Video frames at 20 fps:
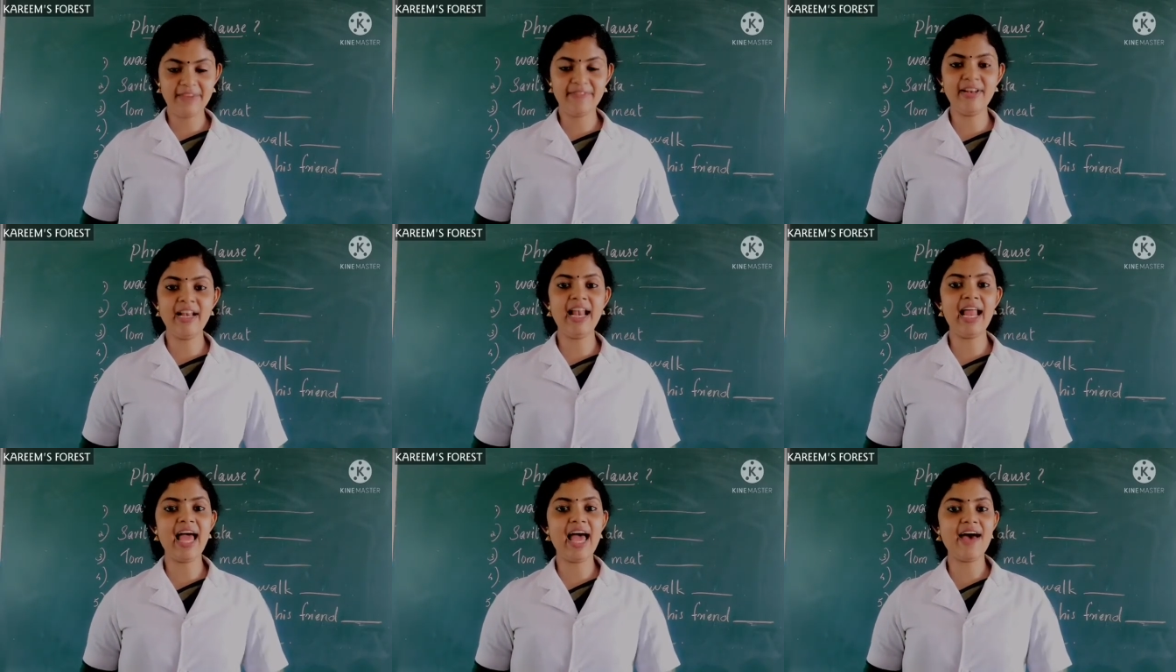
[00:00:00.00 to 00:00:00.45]
It
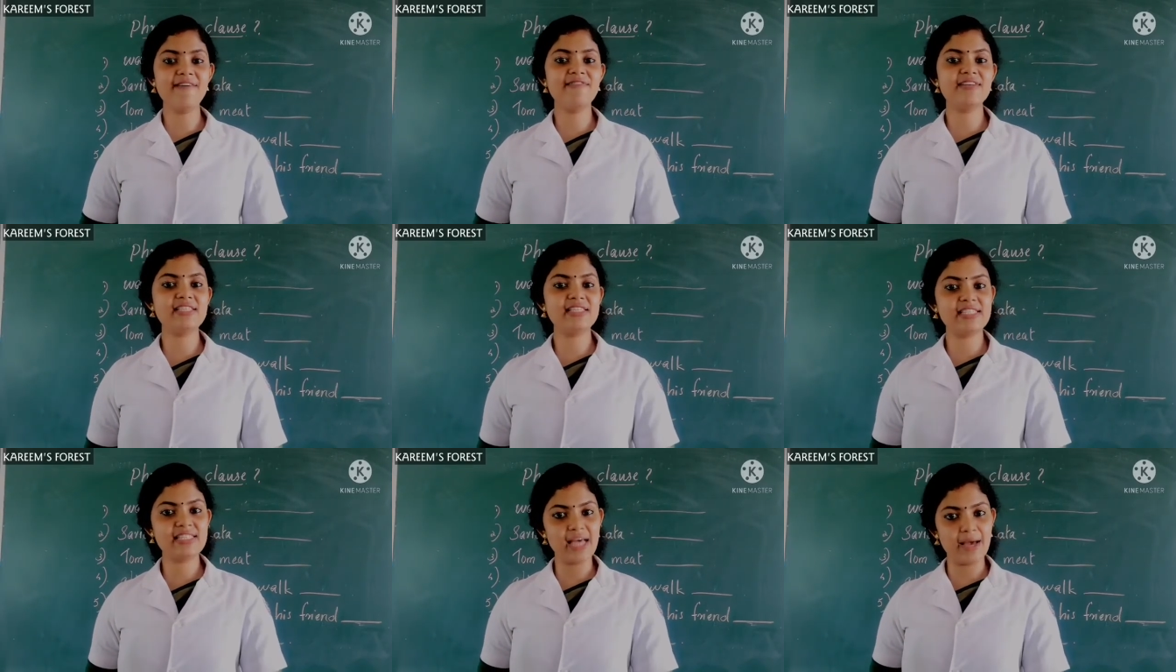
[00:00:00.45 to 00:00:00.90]
will
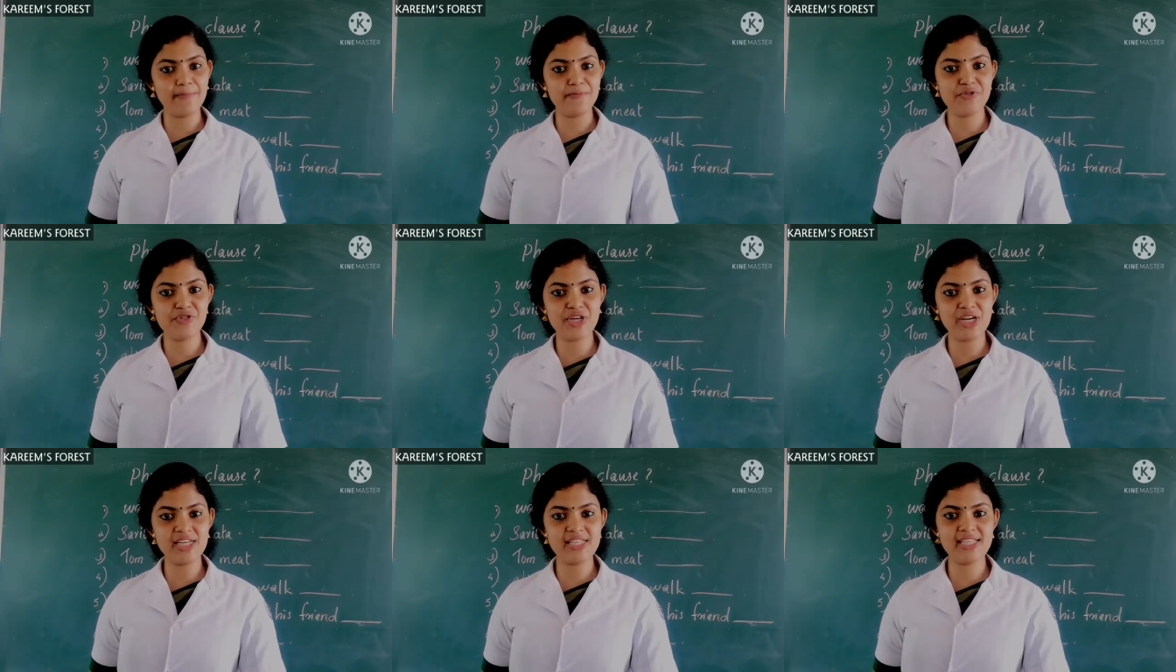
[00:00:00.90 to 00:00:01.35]
have a
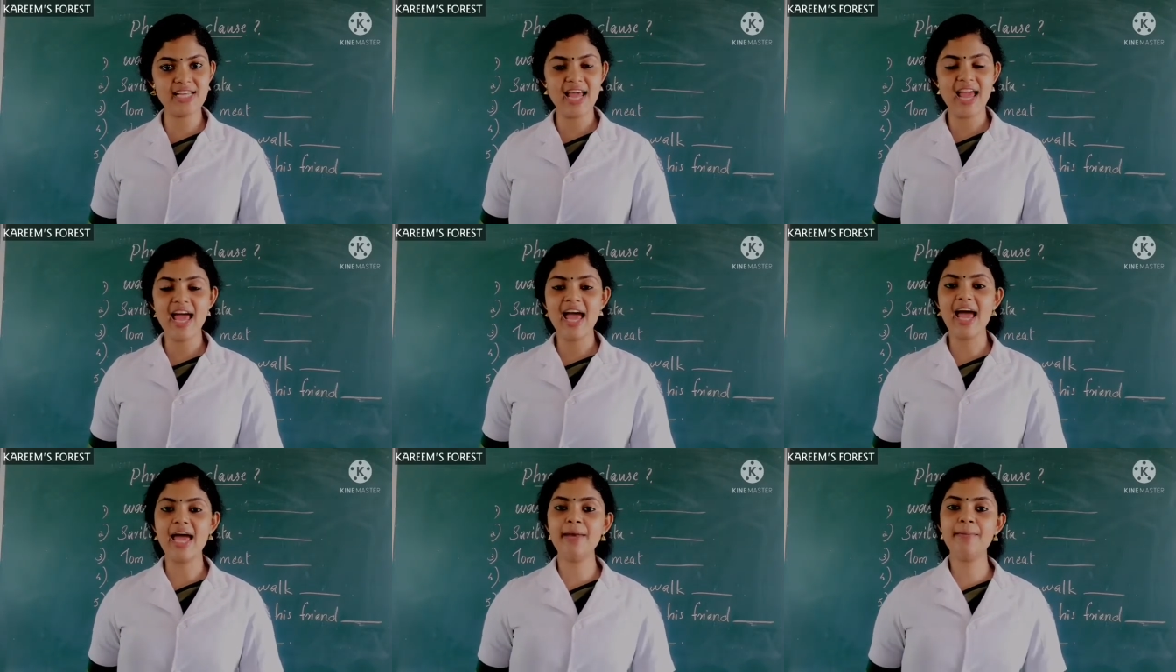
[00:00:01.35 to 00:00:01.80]
subject
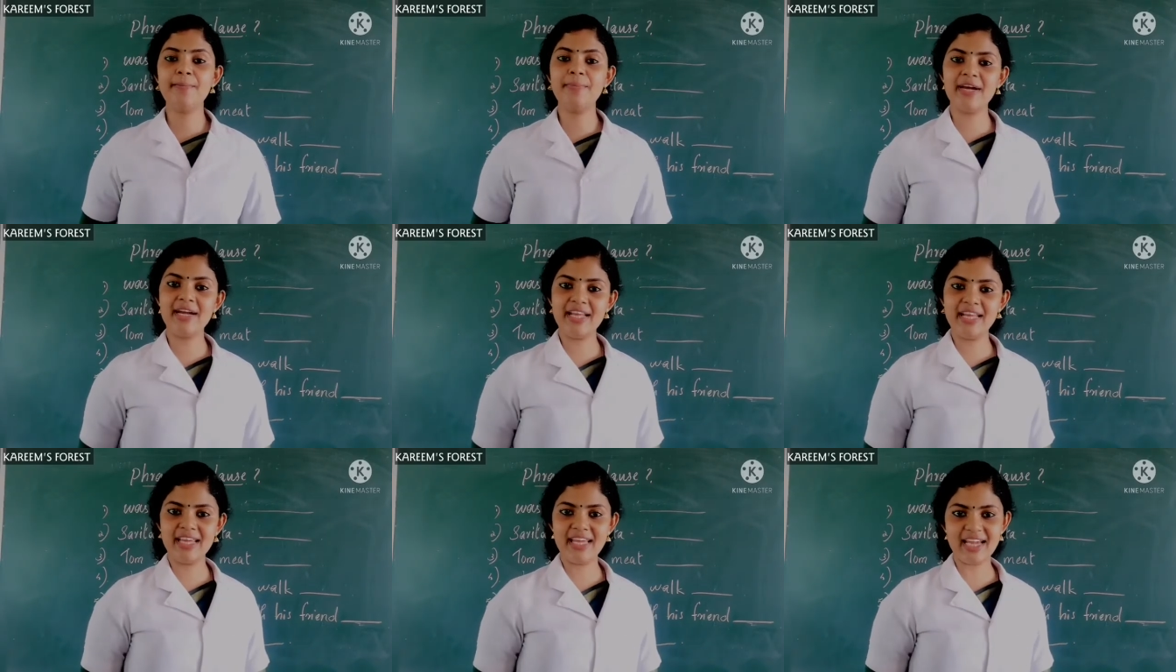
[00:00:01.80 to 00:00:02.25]
and
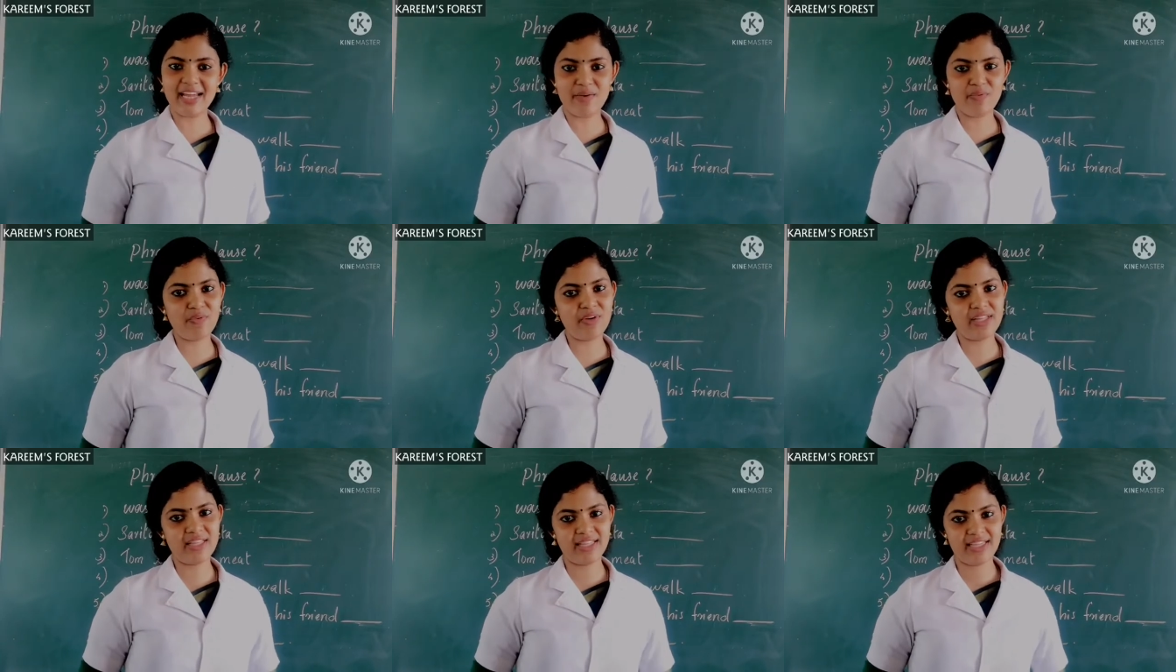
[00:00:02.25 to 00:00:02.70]

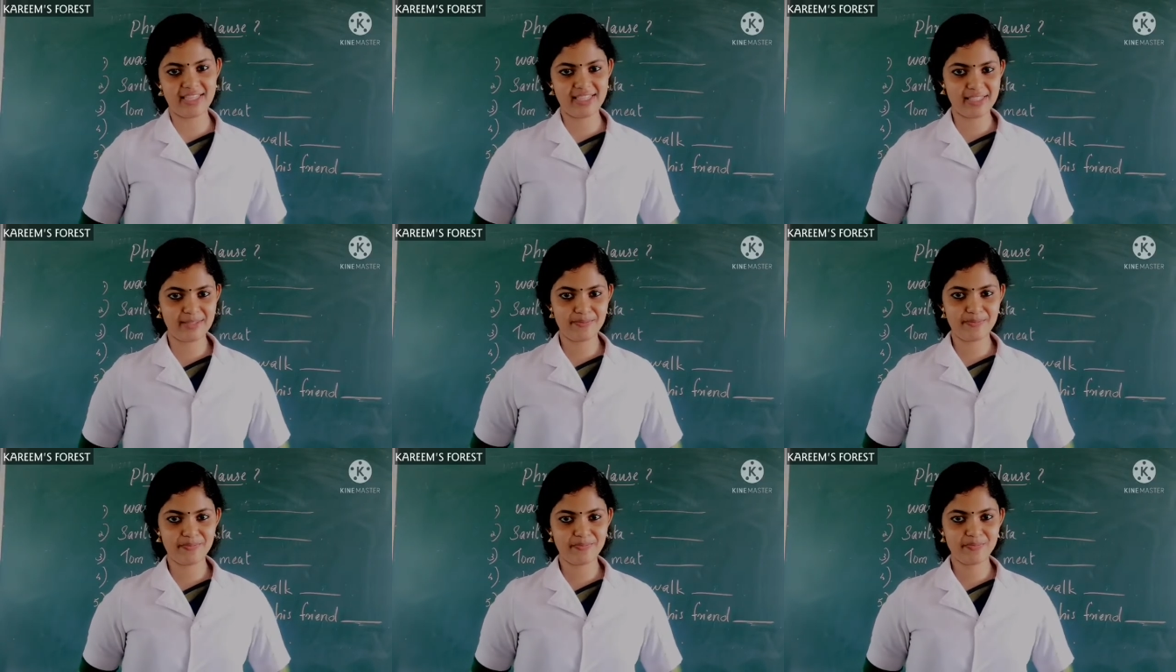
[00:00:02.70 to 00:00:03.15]
predicate with
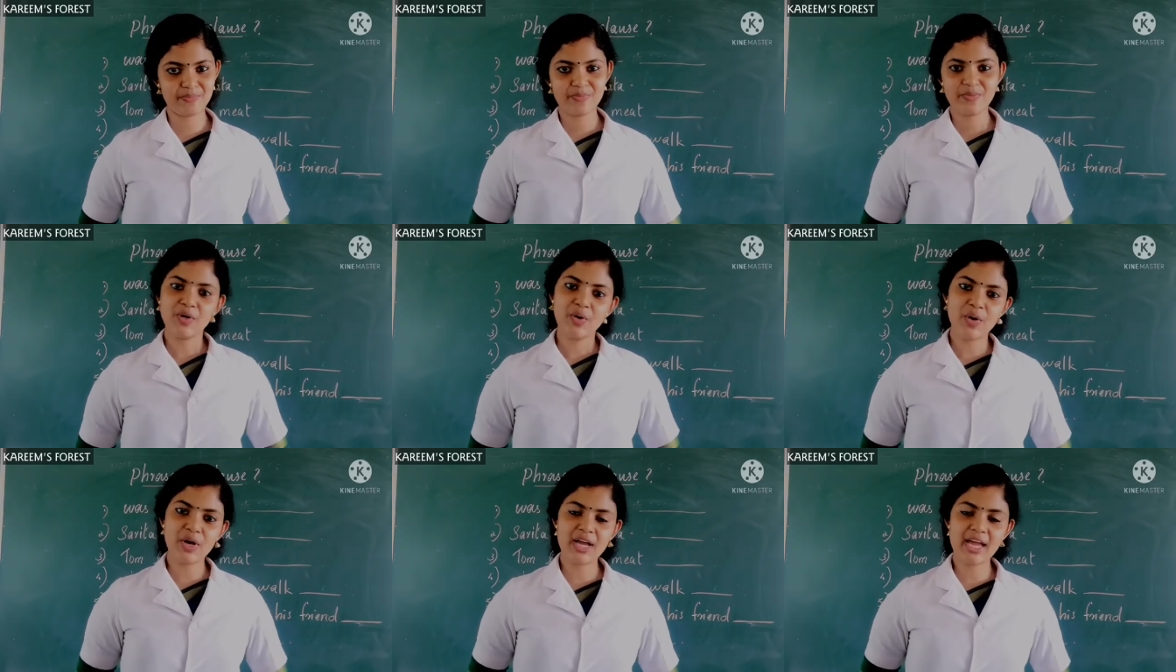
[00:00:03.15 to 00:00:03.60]

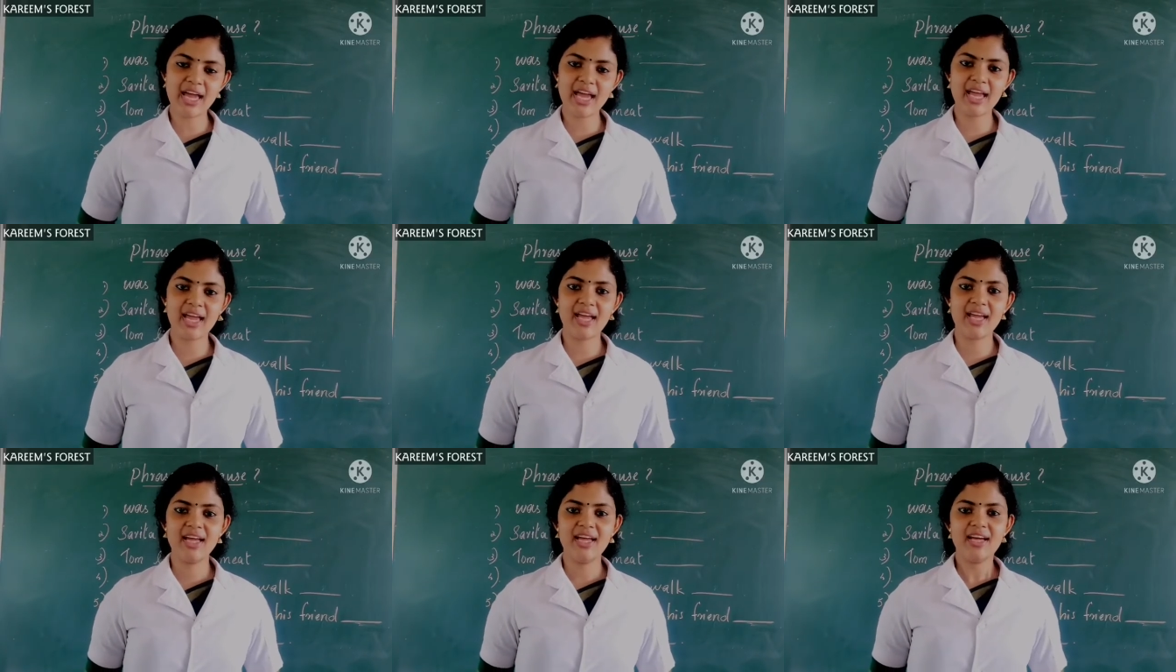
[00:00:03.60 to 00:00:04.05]
it.
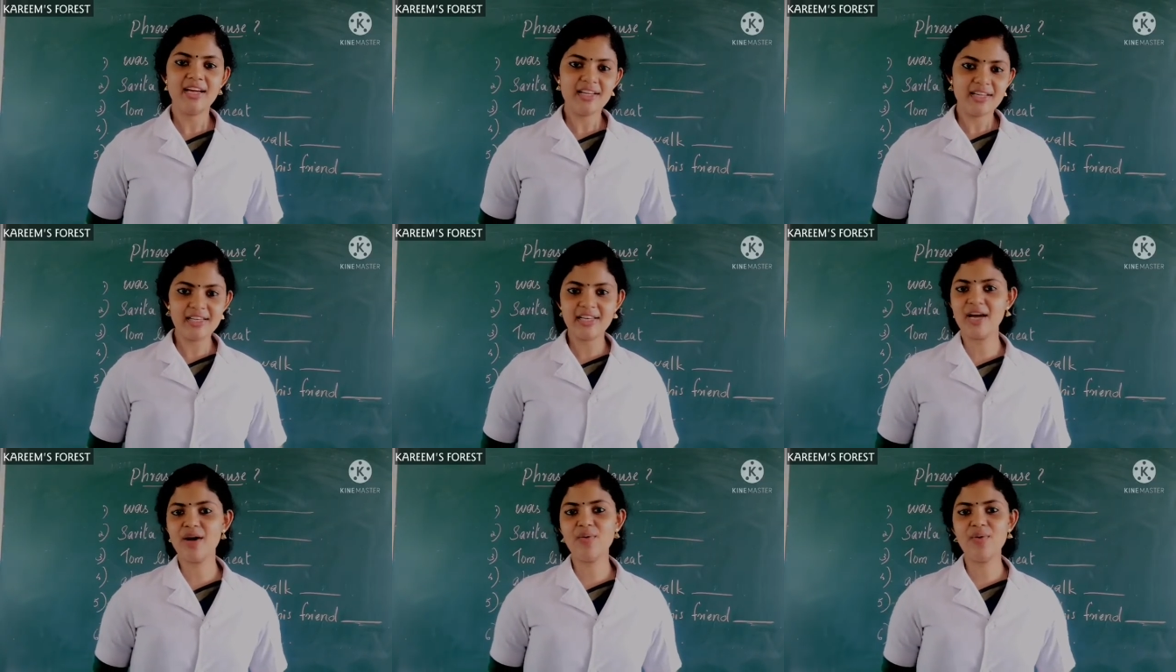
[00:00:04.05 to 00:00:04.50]

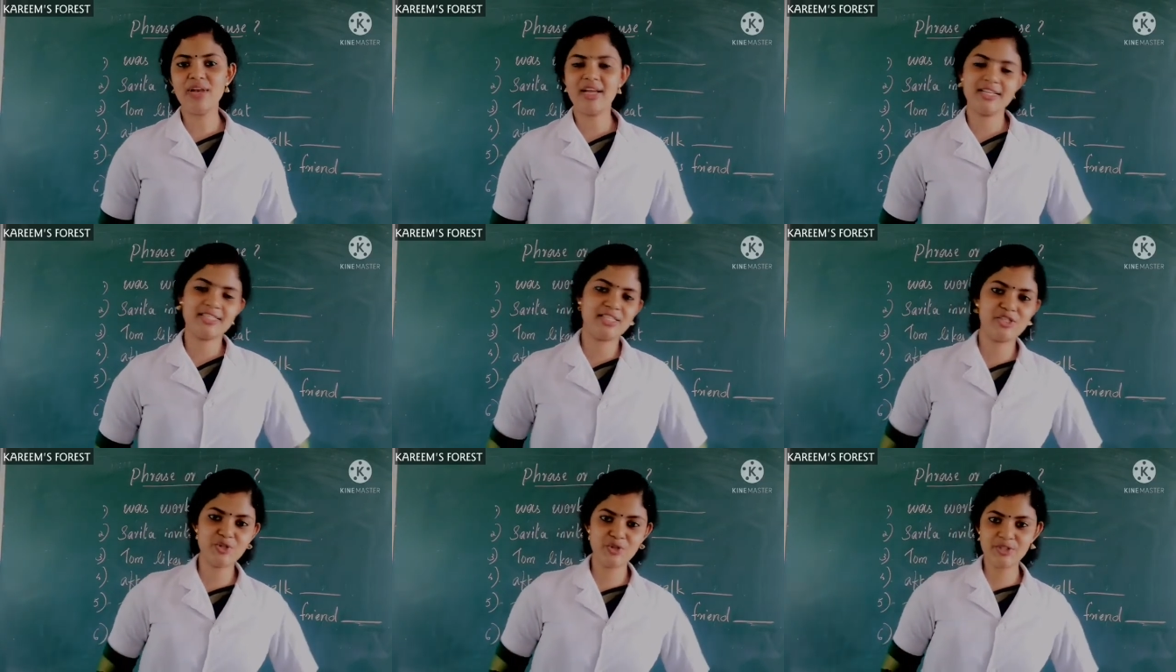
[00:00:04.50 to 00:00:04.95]
Okay, now
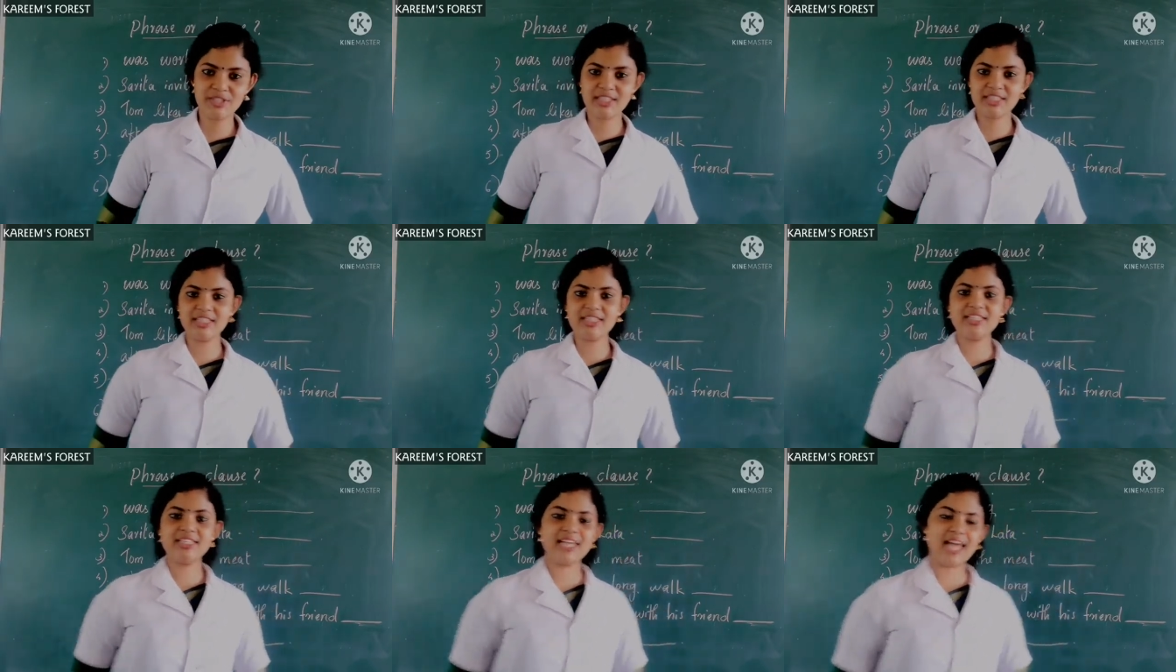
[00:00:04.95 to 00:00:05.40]
let's do
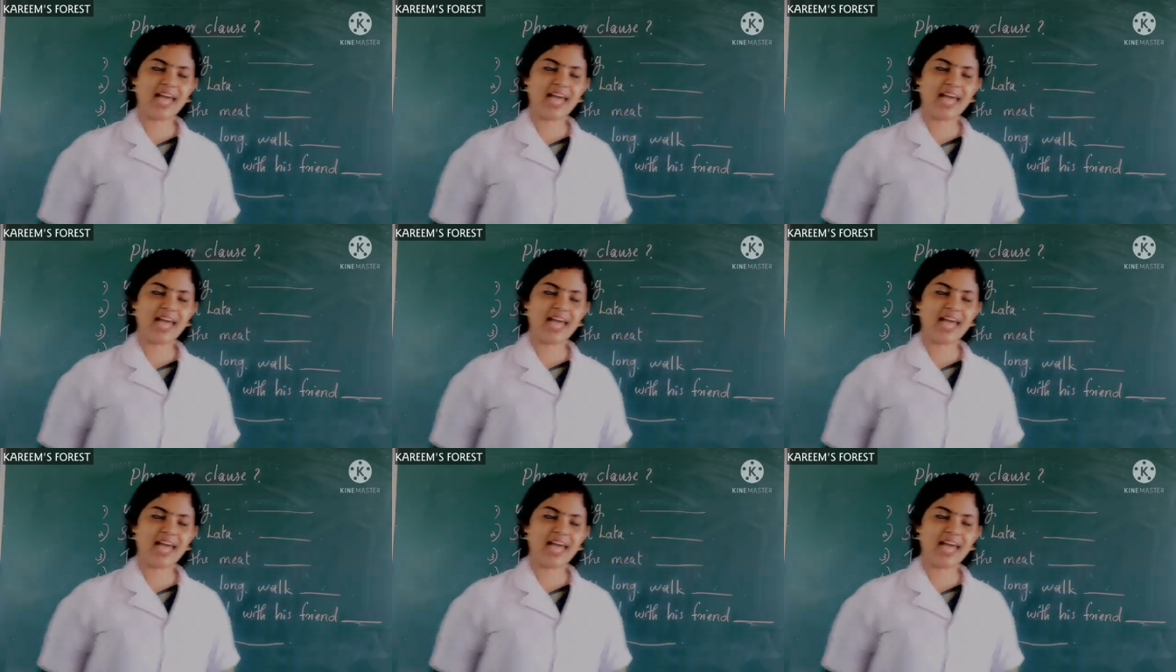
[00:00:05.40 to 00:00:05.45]
the